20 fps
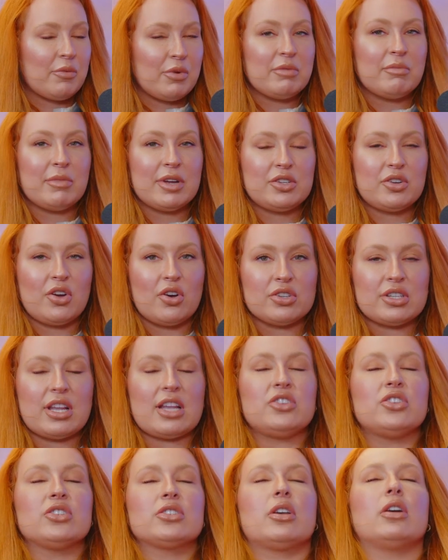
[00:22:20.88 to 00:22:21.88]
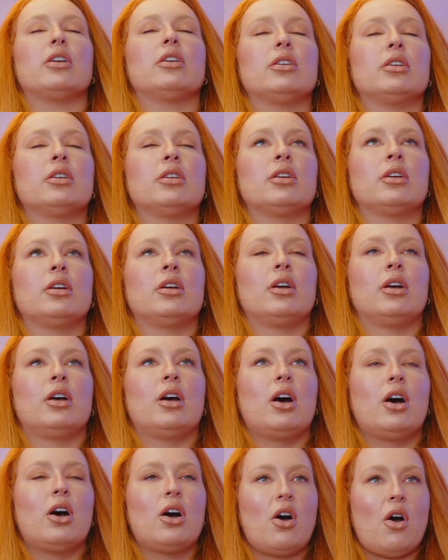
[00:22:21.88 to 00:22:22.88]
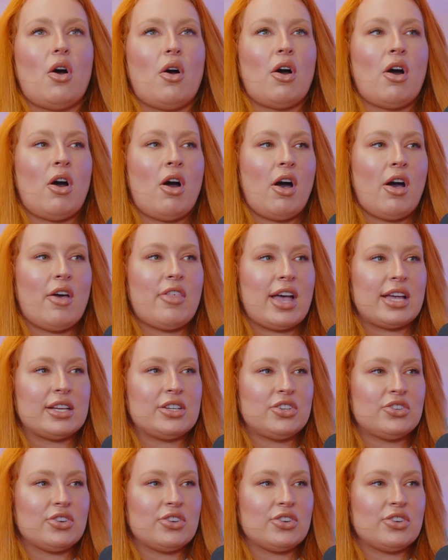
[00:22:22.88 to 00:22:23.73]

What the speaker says: With my dogs and just go, oh, that is